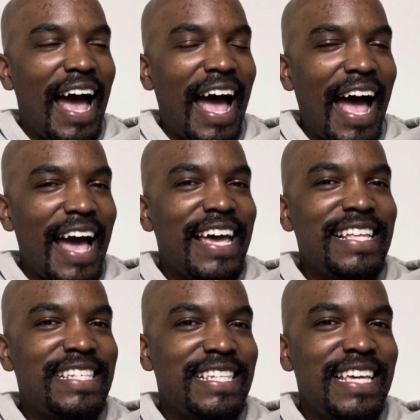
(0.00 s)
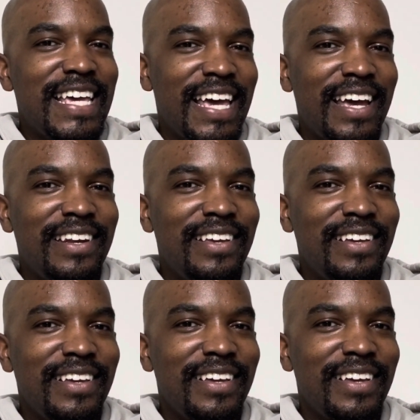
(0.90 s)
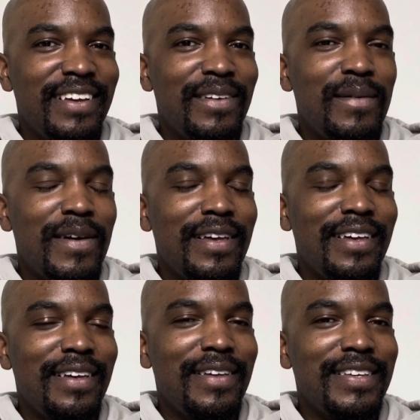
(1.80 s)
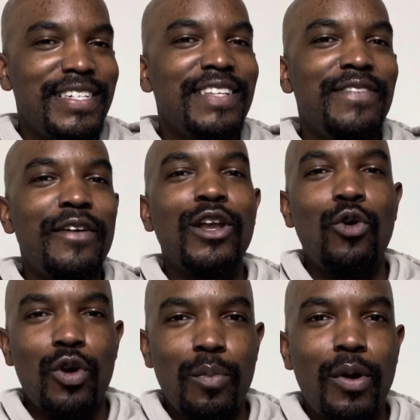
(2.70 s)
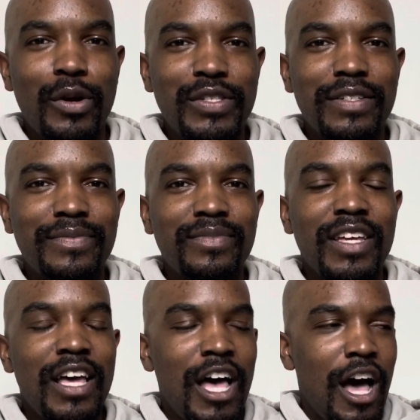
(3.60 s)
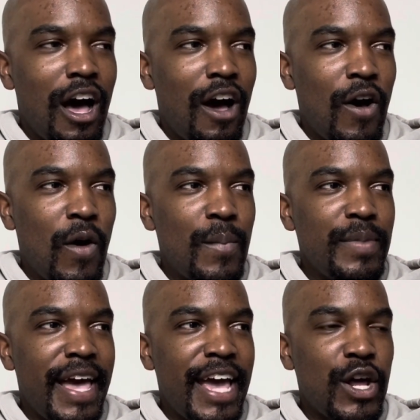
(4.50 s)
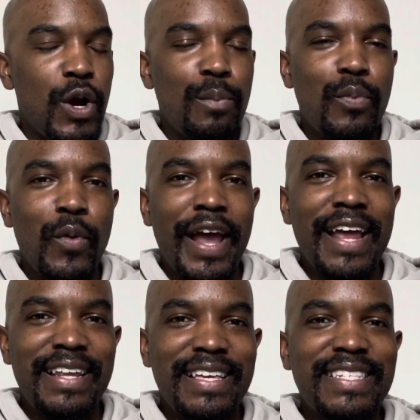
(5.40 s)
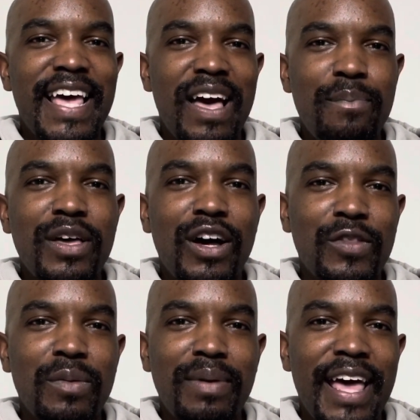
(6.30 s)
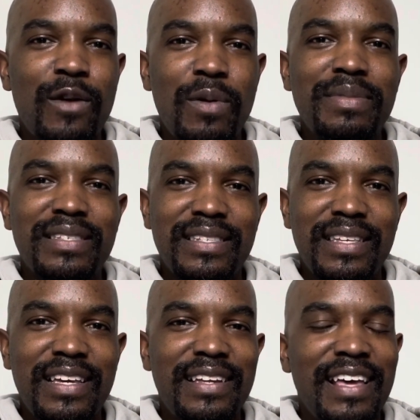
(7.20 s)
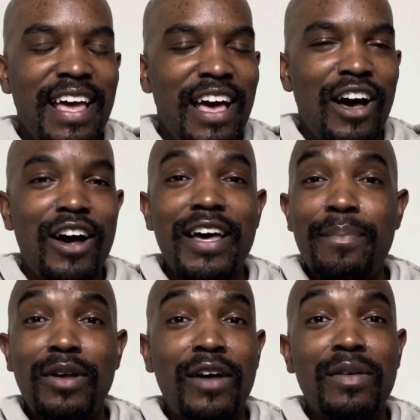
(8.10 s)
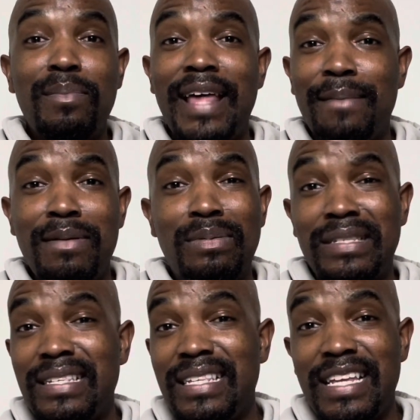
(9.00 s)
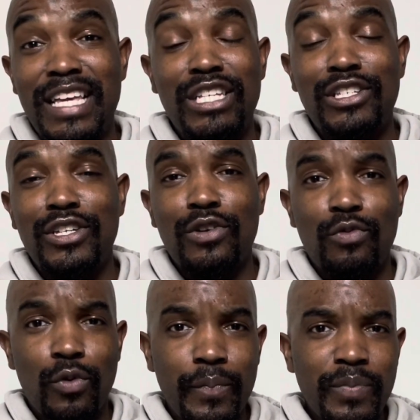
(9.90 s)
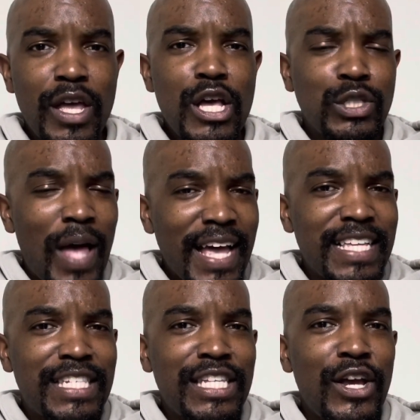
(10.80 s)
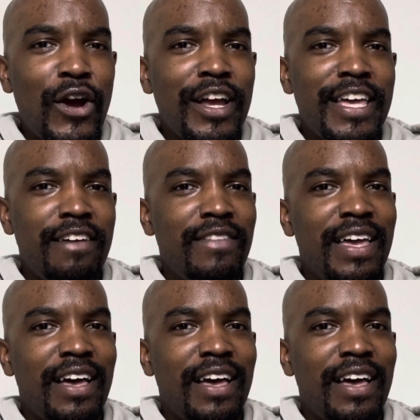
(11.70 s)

I can see Kandi. She's a very loyal person. And her brand is helping other black women succeed. Helping other black people succeed in general. So I can see her giving